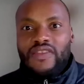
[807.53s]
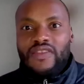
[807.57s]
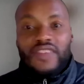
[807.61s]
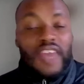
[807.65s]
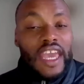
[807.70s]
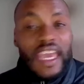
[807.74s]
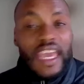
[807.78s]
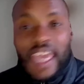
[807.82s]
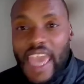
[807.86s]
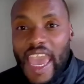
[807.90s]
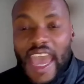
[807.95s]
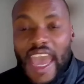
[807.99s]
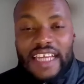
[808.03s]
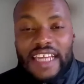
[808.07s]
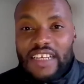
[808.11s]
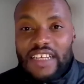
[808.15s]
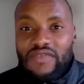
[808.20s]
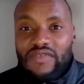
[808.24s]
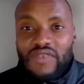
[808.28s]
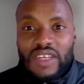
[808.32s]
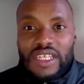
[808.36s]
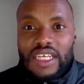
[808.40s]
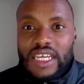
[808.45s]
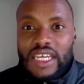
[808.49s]
they can't
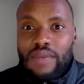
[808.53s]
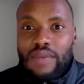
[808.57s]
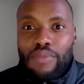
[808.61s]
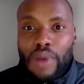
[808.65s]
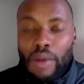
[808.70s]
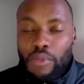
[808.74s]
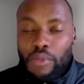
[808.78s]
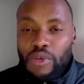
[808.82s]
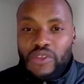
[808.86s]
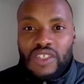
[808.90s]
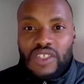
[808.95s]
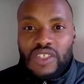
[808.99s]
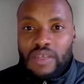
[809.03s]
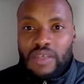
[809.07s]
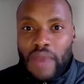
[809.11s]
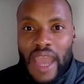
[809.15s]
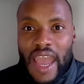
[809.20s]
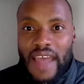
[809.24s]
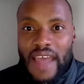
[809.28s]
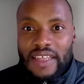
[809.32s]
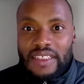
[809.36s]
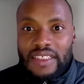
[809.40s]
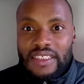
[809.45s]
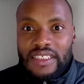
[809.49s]
even keep up with
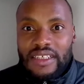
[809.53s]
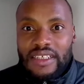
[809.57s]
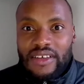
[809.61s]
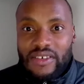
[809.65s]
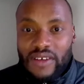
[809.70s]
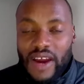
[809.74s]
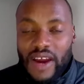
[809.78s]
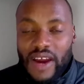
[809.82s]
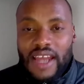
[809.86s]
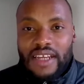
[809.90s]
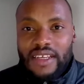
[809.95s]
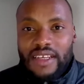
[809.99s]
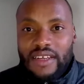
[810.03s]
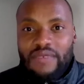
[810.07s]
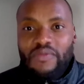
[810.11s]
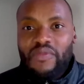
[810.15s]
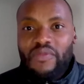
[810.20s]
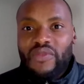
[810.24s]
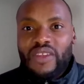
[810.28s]
demands right